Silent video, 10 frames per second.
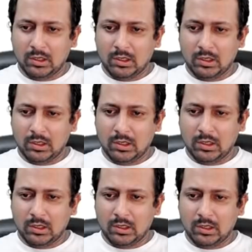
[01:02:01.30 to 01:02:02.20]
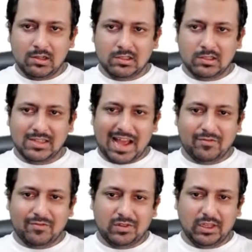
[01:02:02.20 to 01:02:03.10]
efficient net kernels that
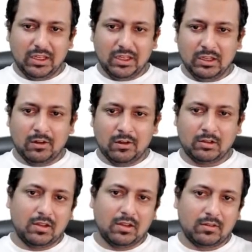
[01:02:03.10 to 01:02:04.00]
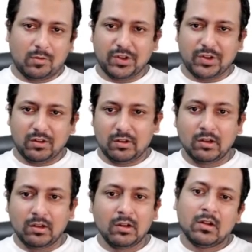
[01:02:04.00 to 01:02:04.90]
I've seen on this
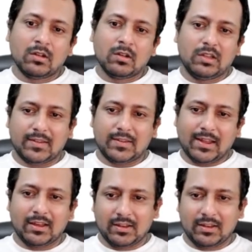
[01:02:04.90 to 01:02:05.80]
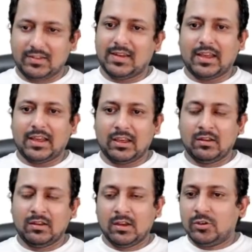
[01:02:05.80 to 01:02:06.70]
competition, this thing is
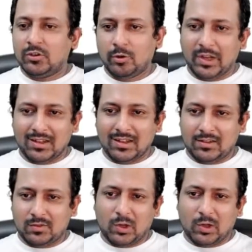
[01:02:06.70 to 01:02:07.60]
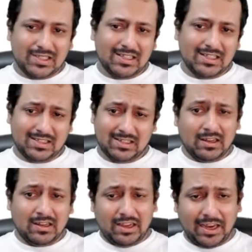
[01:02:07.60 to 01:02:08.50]
taking 2 minutes versus
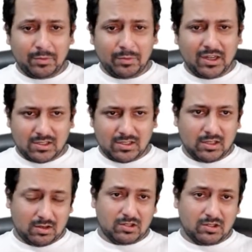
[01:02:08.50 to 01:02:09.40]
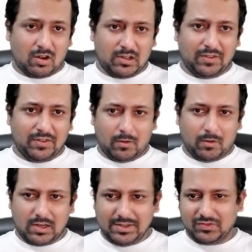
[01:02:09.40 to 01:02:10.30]
8 minutes. So it's already 4
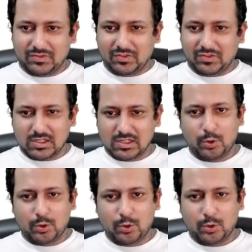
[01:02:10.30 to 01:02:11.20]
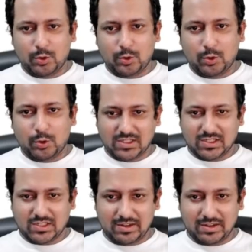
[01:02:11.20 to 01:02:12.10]
times faster. So you can make faster
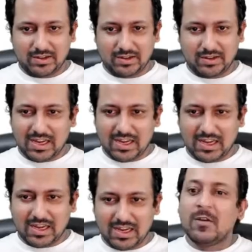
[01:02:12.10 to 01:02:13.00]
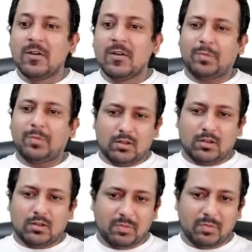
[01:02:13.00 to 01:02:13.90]
experiments. And with
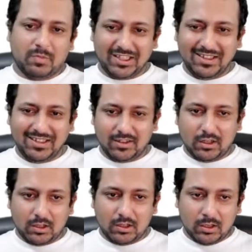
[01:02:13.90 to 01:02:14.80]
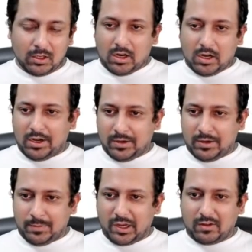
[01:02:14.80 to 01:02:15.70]
PyTorch, it's much easier
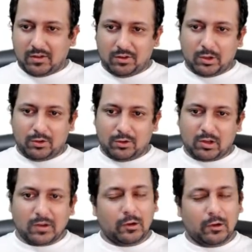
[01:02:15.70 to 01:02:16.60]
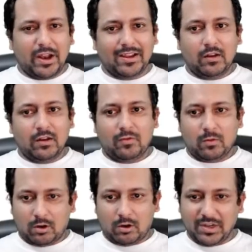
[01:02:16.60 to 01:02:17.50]
because you can include any kind of
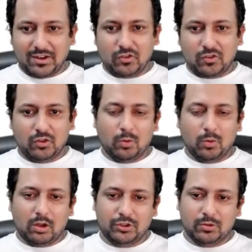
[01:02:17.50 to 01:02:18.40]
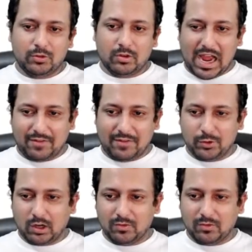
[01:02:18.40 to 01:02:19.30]
augmentations you want. You don't have
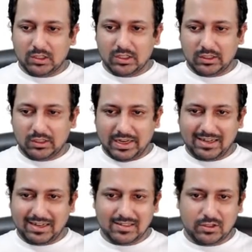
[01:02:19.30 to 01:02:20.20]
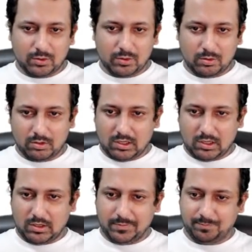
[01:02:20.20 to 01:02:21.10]
to convert the data set to
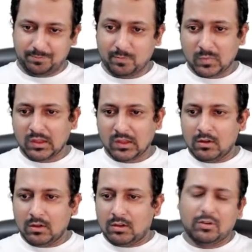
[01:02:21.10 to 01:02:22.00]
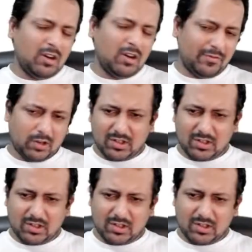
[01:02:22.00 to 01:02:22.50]
so you don't have